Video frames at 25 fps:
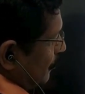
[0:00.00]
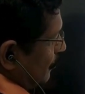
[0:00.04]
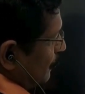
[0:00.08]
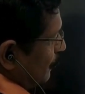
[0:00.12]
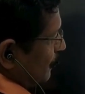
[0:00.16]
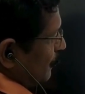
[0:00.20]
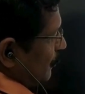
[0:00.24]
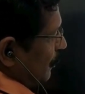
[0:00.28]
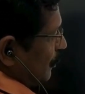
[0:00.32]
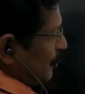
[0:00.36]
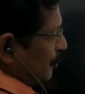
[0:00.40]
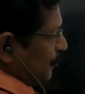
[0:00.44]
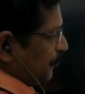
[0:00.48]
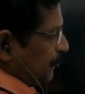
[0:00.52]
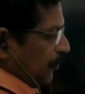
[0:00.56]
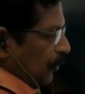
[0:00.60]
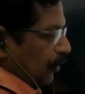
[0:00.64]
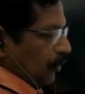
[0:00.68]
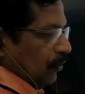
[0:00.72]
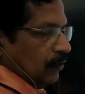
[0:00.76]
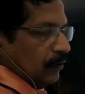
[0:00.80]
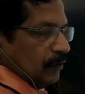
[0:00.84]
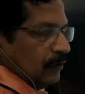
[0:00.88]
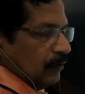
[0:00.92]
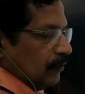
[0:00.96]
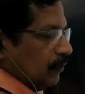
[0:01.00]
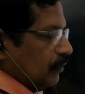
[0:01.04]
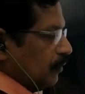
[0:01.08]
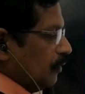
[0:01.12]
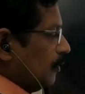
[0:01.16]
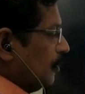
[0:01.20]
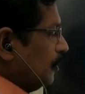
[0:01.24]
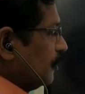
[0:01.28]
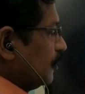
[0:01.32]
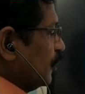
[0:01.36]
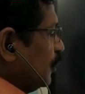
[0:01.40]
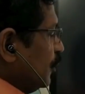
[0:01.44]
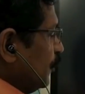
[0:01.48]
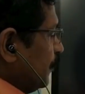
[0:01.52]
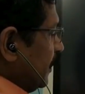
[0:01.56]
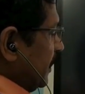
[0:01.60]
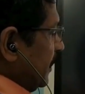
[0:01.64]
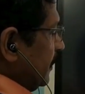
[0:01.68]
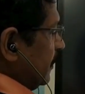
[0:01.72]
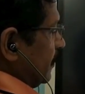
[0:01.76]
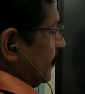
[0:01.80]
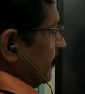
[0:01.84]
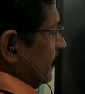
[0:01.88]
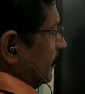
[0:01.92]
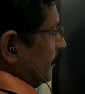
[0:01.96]
set of all ordered
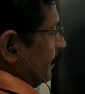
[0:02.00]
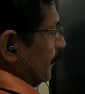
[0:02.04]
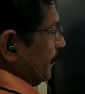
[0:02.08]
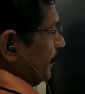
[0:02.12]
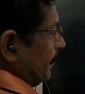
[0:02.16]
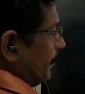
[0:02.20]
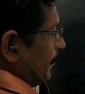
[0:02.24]
where